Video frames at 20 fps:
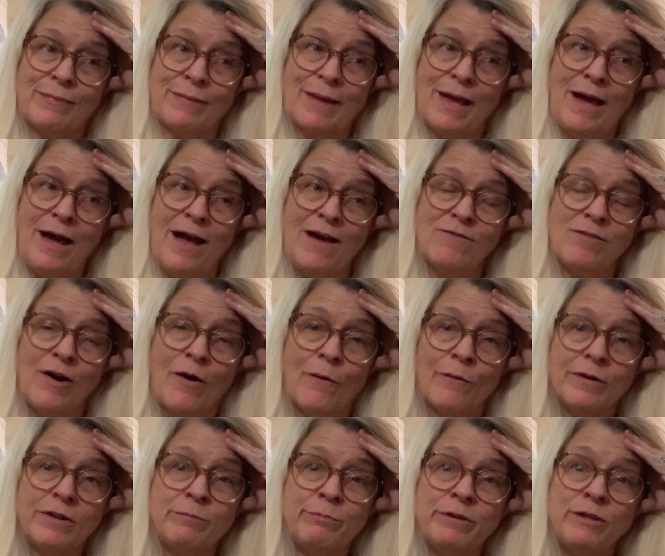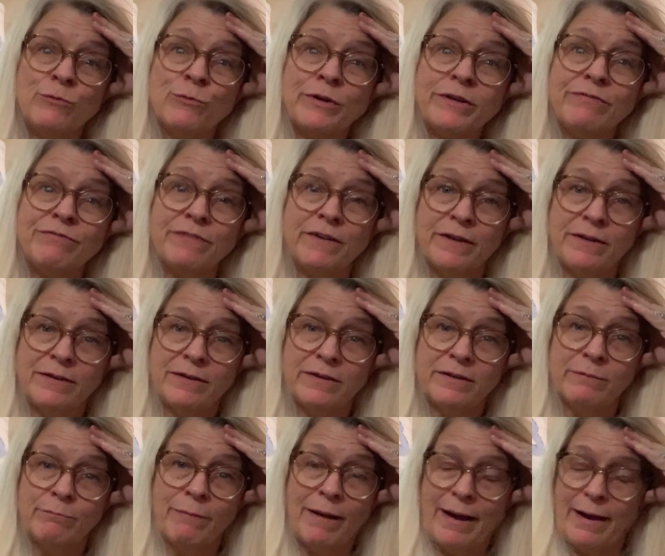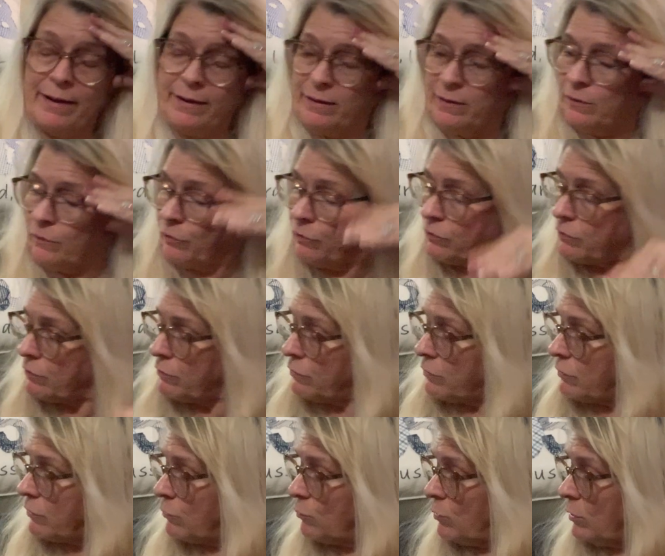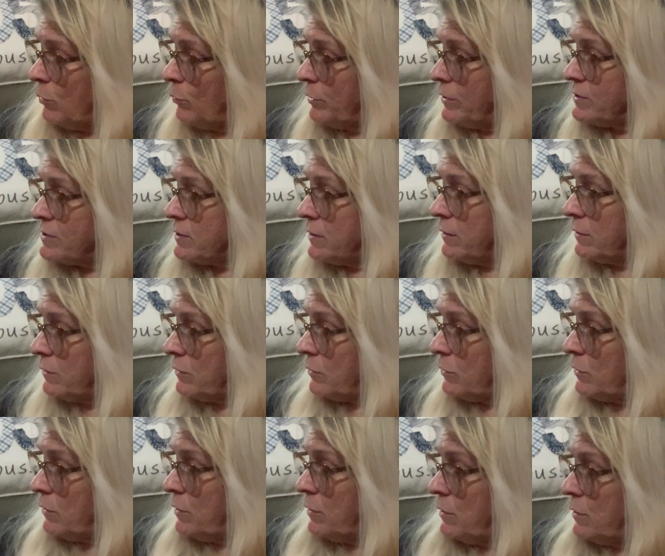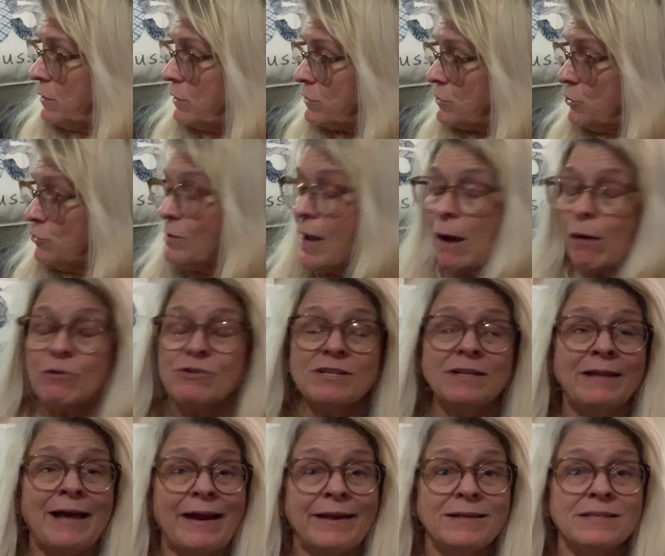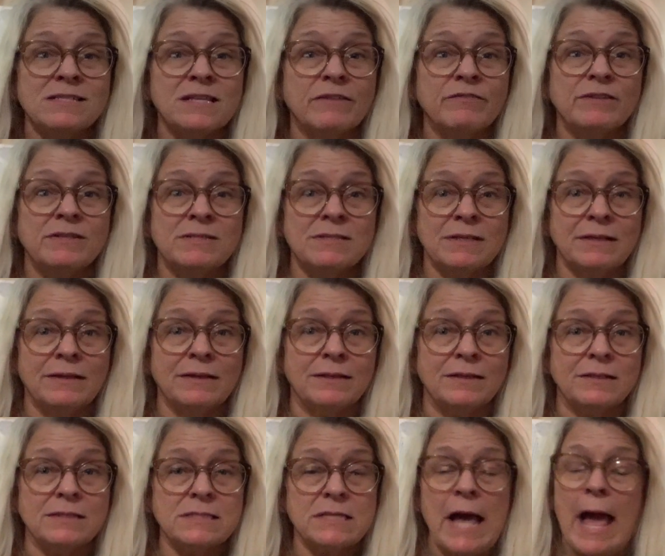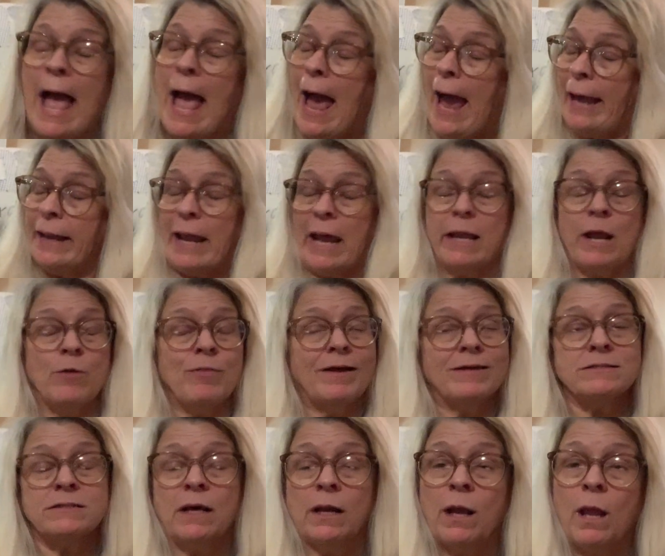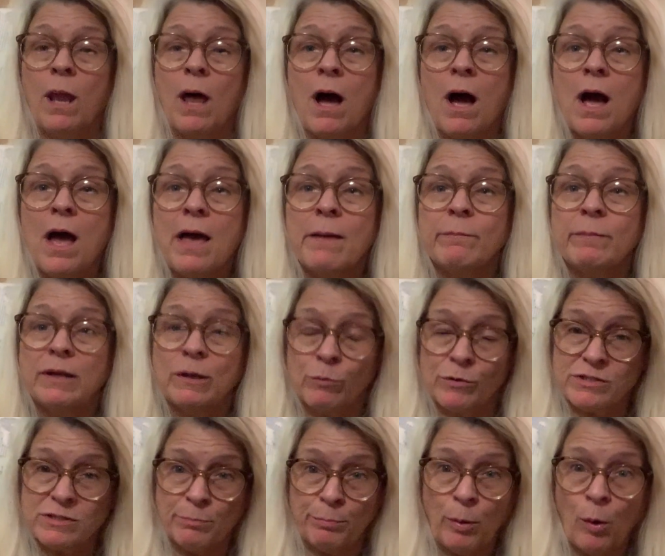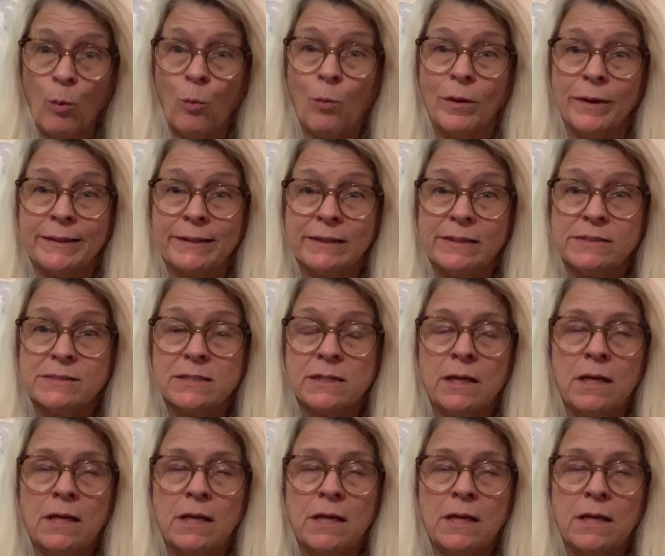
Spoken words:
I have already been refunded my, what was it, $2.97. And I know that's not a lot, but it was the point.